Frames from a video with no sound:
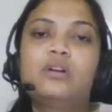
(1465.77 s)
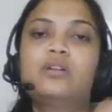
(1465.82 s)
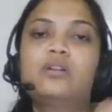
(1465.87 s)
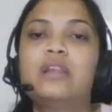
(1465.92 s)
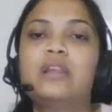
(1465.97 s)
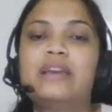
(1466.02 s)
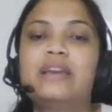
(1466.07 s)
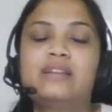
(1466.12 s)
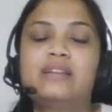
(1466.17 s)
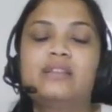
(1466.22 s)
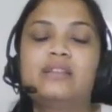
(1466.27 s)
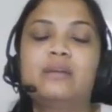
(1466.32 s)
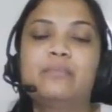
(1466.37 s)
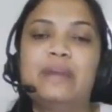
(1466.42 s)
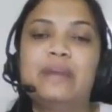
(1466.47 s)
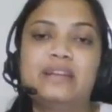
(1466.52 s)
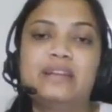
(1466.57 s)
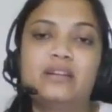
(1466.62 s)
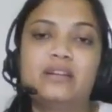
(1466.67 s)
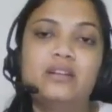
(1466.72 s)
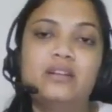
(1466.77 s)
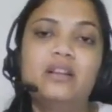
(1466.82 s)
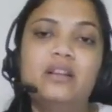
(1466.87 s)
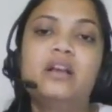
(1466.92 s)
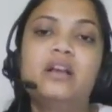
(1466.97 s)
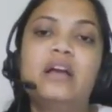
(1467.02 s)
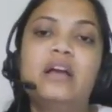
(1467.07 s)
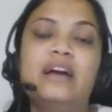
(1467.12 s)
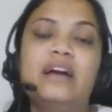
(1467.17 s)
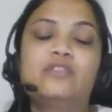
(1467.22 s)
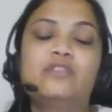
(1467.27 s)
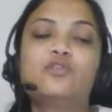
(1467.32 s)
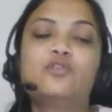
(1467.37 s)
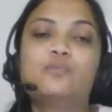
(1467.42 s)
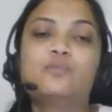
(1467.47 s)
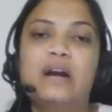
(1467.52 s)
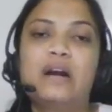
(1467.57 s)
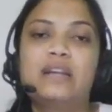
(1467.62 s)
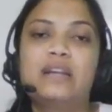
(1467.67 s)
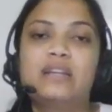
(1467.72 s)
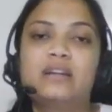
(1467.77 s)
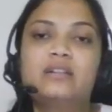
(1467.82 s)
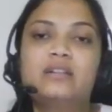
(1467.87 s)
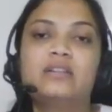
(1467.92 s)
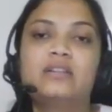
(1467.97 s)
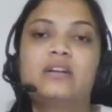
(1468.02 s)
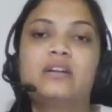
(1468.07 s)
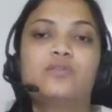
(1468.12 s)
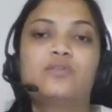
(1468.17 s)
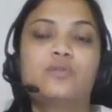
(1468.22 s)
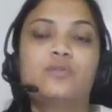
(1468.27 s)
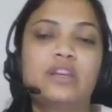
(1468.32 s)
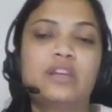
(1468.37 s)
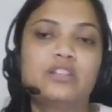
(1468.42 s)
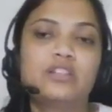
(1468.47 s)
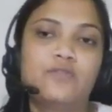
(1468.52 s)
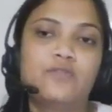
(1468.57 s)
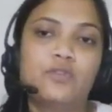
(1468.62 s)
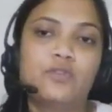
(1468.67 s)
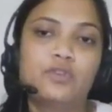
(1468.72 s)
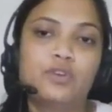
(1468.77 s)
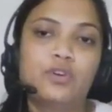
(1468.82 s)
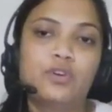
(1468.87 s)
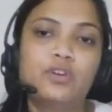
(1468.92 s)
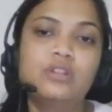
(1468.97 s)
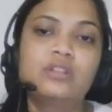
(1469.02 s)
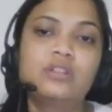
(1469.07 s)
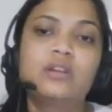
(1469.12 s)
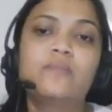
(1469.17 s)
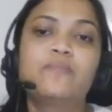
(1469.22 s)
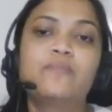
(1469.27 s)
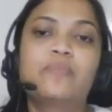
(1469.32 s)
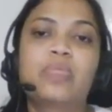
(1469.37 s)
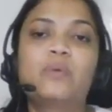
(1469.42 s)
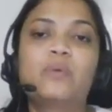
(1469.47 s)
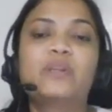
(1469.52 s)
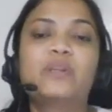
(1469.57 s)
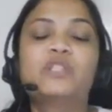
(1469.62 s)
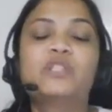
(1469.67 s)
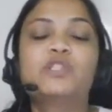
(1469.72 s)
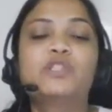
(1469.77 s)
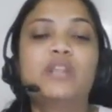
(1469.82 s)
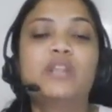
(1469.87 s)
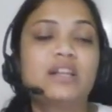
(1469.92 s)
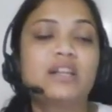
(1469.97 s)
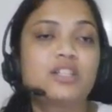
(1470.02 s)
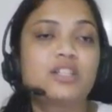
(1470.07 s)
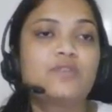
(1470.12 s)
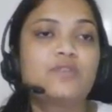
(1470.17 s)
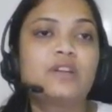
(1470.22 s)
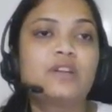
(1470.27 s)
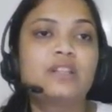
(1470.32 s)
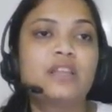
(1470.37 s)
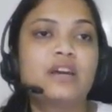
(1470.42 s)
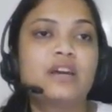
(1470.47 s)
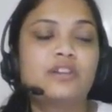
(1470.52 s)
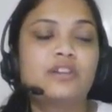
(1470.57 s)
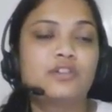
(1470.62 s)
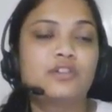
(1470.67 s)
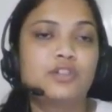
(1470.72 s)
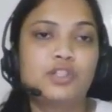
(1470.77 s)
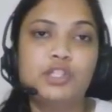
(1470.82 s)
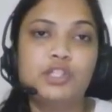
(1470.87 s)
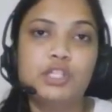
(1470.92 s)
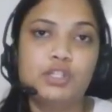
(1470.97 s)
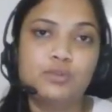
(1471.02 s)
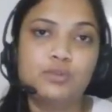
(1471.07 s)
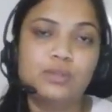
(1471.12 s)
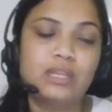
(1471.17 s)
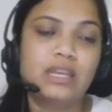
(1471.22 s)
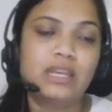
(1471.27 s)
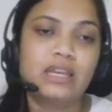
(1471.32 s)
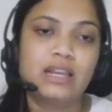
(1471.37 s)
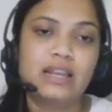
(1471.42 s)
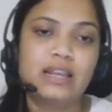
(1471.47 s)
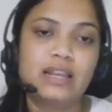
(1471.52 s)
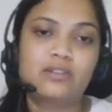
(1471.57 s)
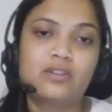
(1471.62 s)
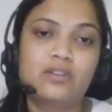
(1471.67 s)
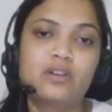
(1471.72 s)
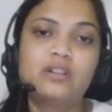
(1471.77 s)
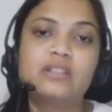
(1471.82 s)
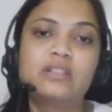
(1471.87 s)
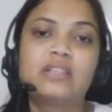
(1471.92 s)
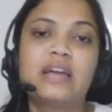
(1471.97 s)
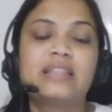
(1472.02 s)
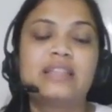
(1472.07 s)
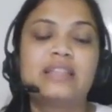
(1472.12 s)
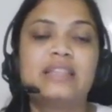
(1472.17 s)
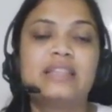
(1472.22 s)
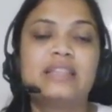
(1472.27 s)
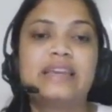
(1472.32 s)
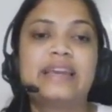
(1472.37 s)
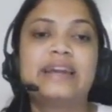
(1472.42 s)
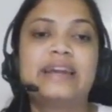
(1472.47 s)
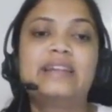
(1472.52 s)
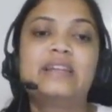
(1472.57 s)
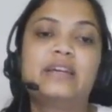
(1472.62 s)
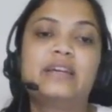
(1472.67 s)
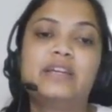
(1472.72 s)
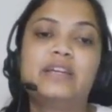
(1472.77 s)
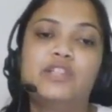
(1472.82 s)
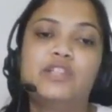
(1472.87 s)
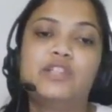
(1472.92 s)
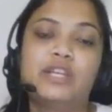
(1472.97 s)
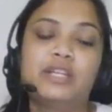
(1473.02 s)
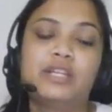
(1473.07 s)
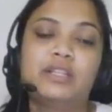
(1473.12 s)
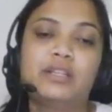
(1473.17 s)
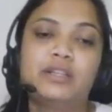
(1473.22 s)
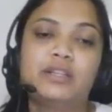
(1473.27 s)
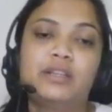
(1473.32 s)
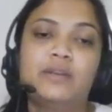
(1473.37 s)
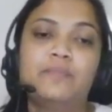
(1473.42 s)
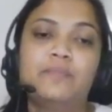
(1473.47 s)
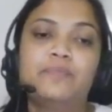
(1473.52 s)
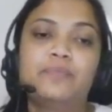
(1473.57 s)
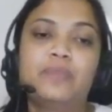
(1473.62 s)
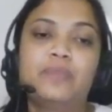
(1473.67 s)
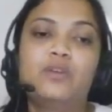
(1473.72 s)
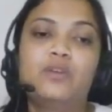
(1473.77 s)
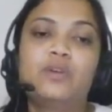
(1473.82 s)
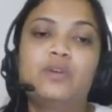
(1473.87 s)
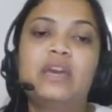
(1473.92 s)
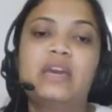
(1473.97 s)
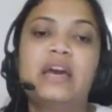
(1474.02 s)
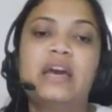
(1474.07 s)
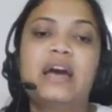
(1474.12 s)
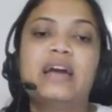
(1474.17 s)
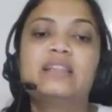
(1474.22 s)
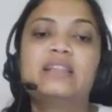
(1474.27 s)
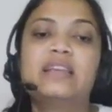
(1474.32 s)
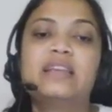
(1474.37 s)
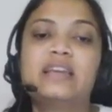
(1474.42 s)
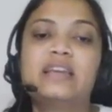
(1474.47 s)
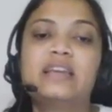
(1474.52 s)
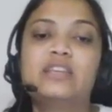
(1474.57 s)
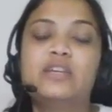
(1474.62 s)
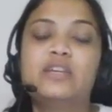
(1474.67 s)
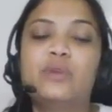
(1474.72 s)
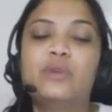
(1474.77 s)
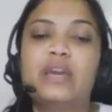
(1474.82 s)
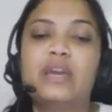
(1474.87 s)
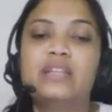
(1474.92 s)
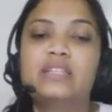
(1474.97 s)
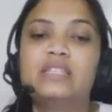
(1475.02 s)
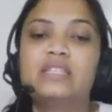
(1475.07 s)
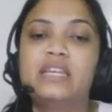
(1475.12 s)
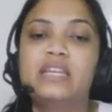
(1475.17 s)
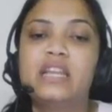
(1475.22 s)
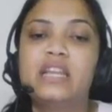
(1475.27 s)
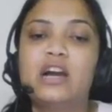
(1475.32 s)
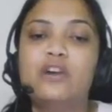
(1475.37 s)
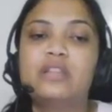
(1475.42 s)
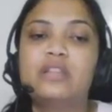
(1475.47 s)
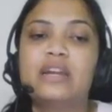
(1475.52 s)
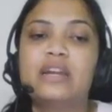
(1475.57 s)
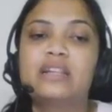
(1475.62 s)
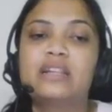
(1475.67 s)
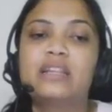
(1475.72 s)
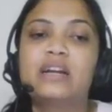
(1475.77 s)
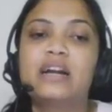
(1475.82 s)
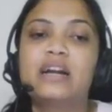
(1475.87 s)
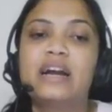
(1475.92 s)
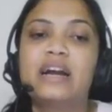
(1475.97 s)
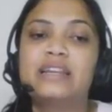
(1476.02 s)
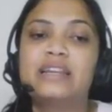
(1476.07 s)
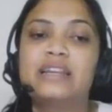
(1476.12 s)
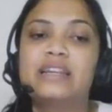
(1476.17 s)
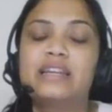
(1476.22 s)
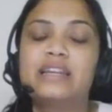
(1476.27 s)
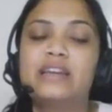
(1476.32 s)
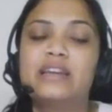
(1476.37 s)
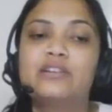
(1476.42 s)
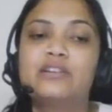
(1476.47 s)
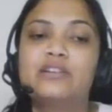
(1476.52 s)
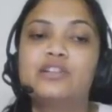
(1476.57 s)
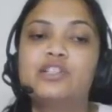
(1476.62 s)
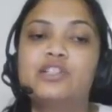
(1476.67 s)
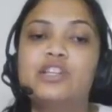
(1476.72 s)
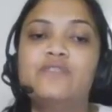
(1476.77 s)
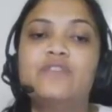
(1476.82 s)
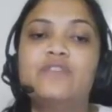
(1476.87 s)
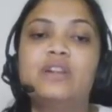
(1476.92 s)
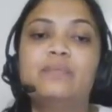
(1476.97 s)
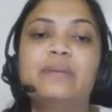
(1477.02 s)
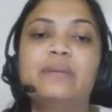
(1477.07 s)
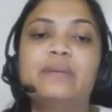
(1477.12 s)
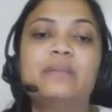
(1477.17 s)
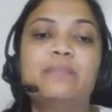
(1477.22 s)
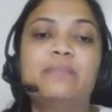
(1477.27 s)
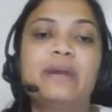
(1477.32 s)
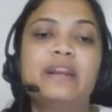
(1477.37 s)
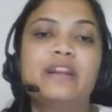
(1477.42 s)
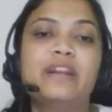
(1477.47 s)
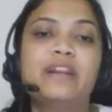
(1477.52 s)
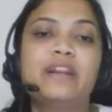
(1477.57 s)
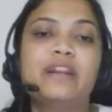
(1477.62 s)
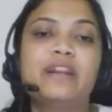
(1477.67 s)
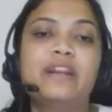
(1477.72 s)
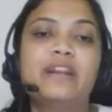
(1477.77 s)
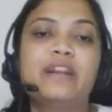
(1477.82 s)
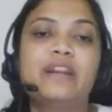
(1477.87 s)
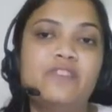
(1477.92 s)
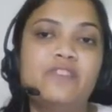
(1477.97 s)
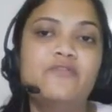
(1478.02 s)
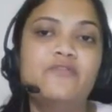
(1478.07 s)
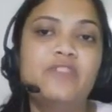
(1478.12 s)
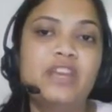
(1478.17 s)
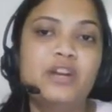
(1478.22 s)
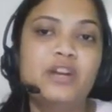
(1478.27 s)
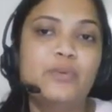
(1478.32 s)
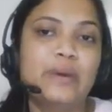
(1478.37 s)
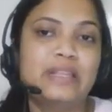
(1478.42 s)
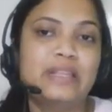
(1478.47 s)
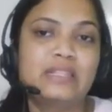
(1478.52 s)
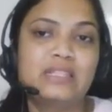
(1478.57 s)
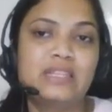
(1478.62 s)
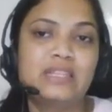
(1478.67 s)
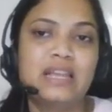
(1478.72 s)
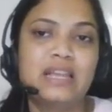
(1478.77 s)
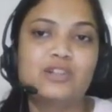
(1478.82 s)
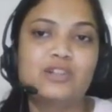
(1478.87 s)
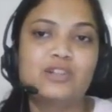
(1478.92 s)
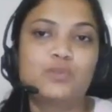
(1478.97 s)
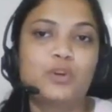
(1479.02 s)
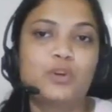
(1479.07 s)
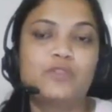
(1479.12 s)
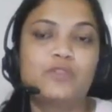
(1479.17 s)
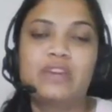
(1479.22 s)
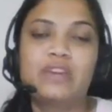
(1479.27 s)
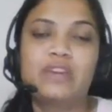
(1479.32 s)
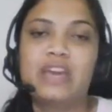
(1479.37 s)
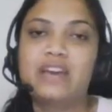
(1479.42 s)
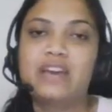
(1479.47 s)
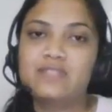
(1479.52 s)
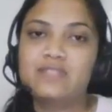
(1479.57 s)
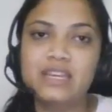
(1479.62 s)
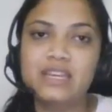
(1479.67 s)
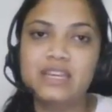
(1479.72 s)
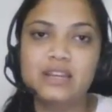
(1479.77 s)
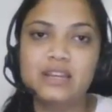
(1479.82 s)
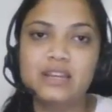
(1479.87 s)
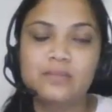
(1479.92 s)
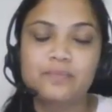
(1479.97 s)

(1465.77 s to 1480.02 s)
like the metal, and those particles are known as photons, which transfer their energy to the electrons and they get ejected. Okay, and you can see now that the kinetic energy will be dependent on the frequency. That's what we have seen.